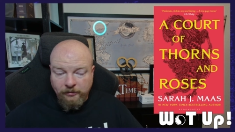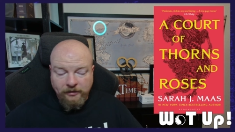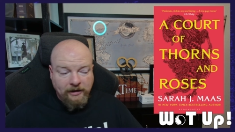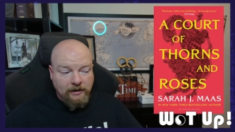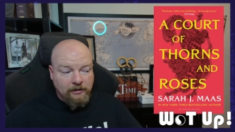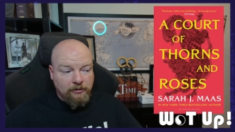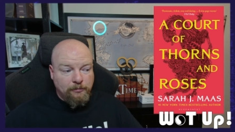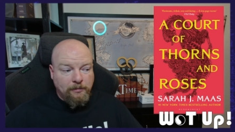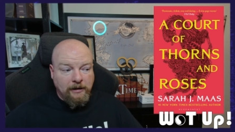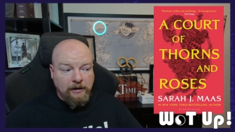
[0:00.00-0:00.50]
They
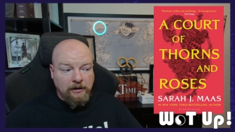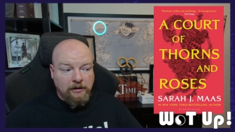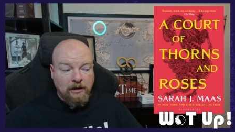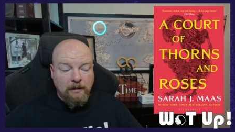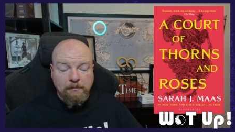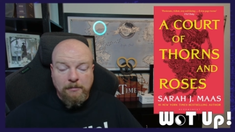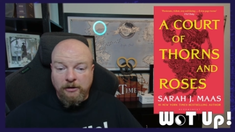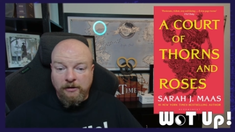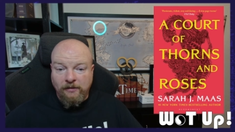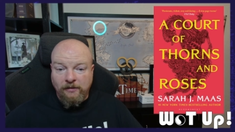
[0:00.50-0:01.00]
didn't spend any time
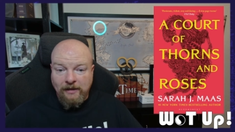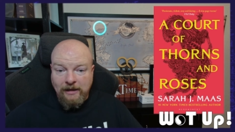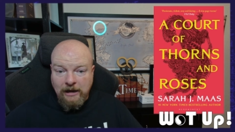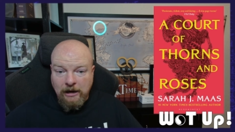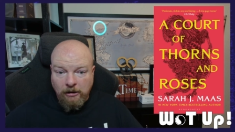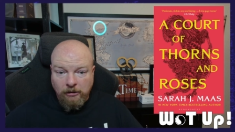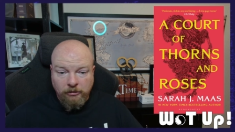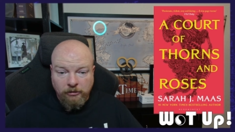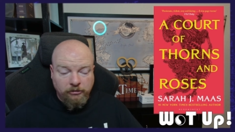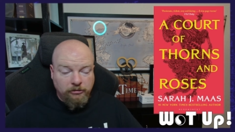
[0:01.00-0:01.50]
building the
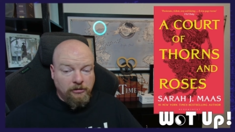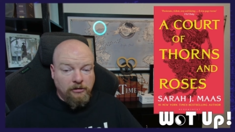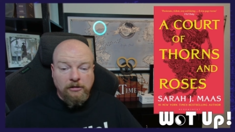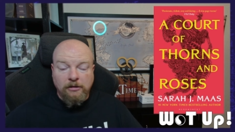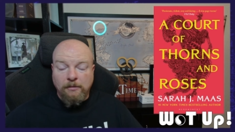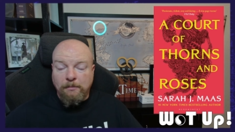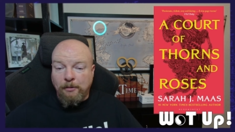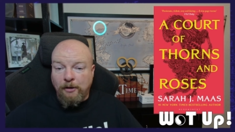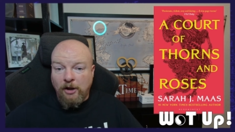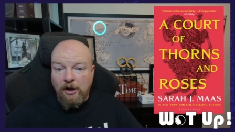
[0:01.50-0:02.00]
characters, the
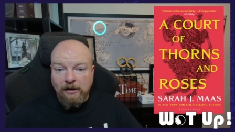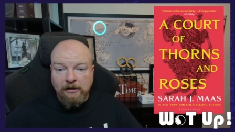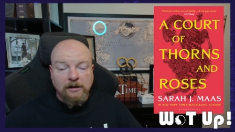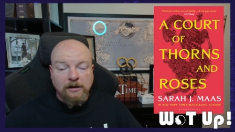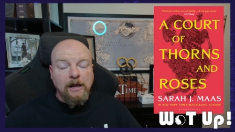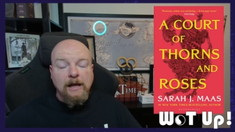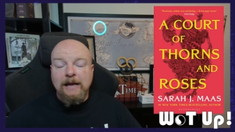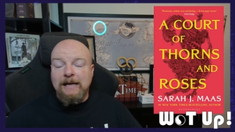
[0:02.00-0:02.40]
plot.